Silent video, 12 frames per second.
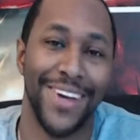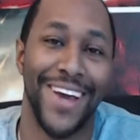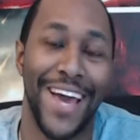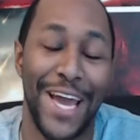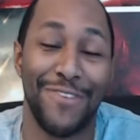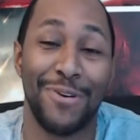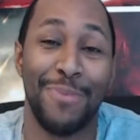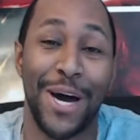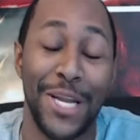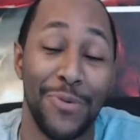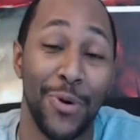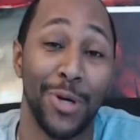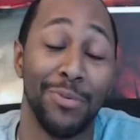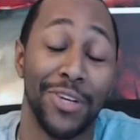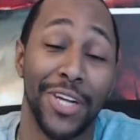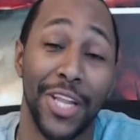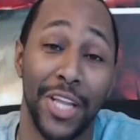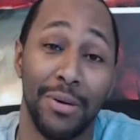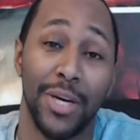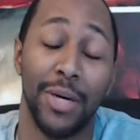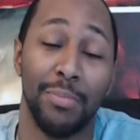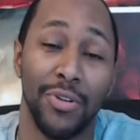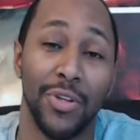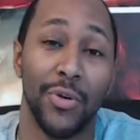Hey everybody, and welcome to another
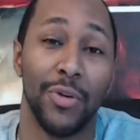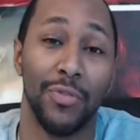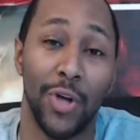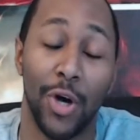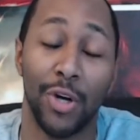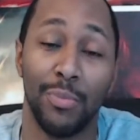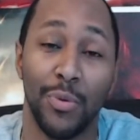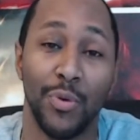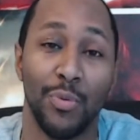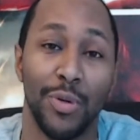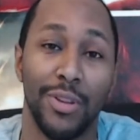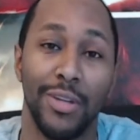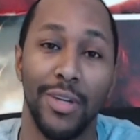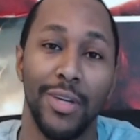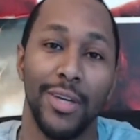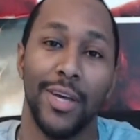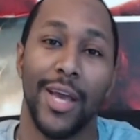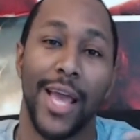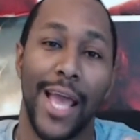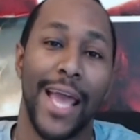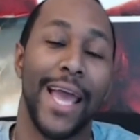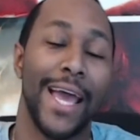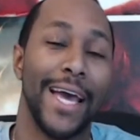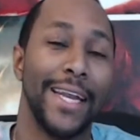episode of Talking Movies with D,
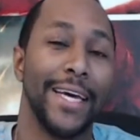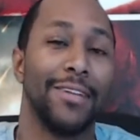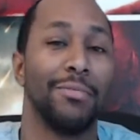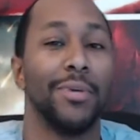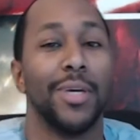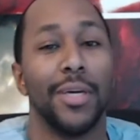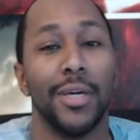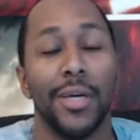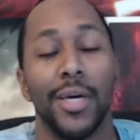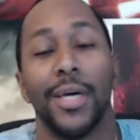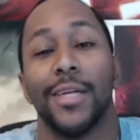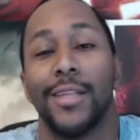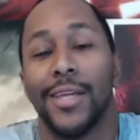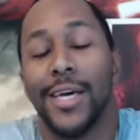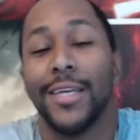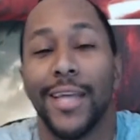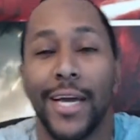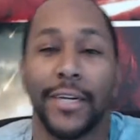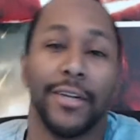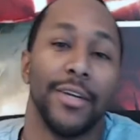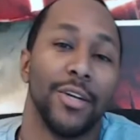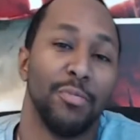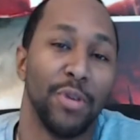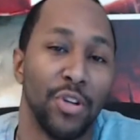and that's me. Today's actually
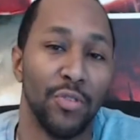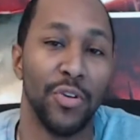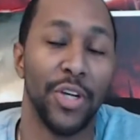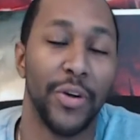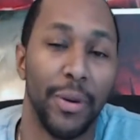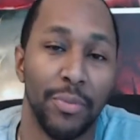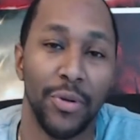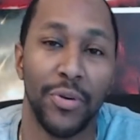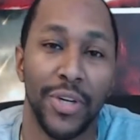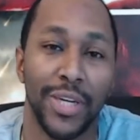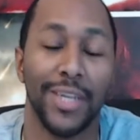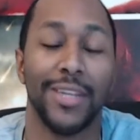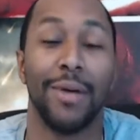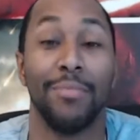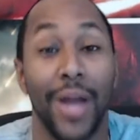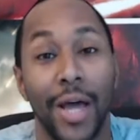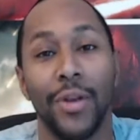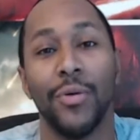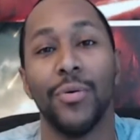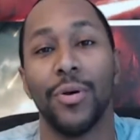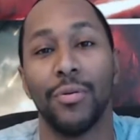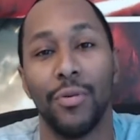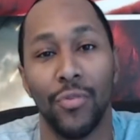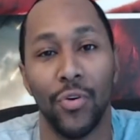a special video I'm doing because I'm not doing a
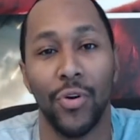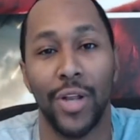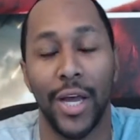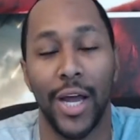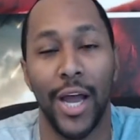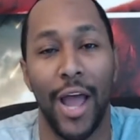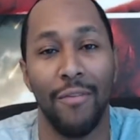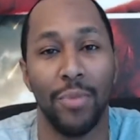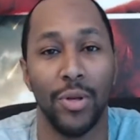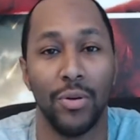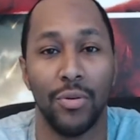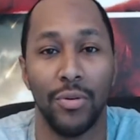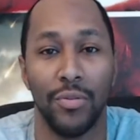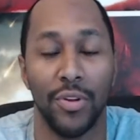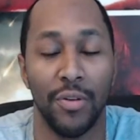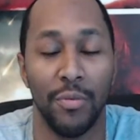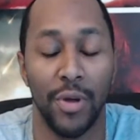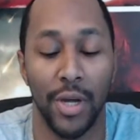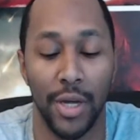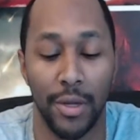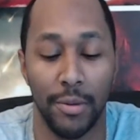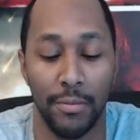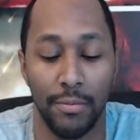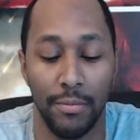review like I have been doing for the
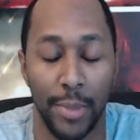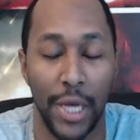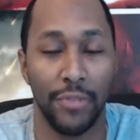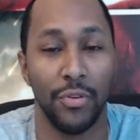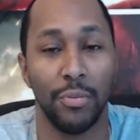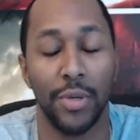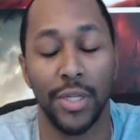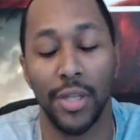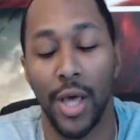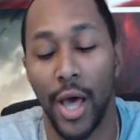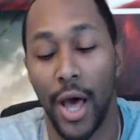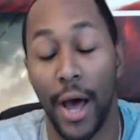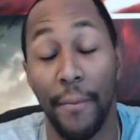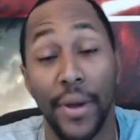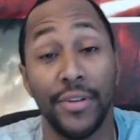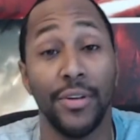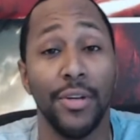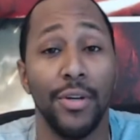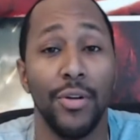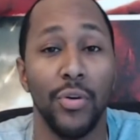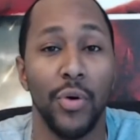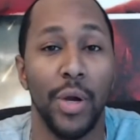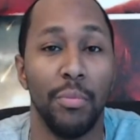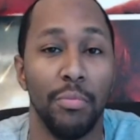past few months. I'm actually going to
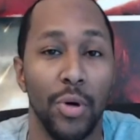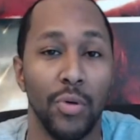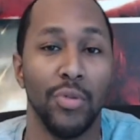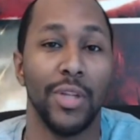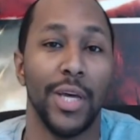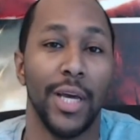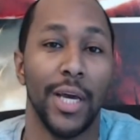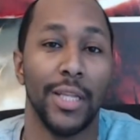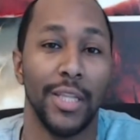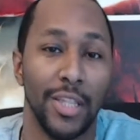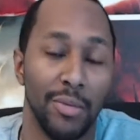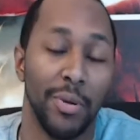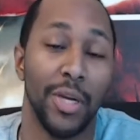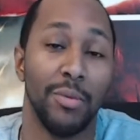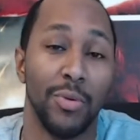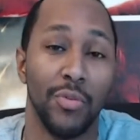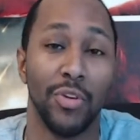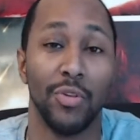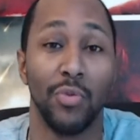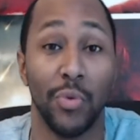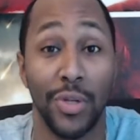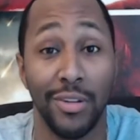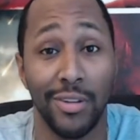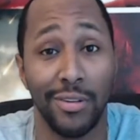do a most anticipated movies of
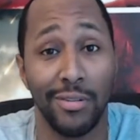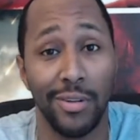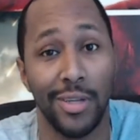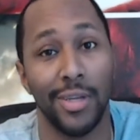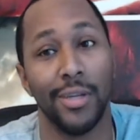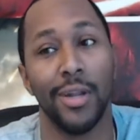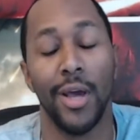2016.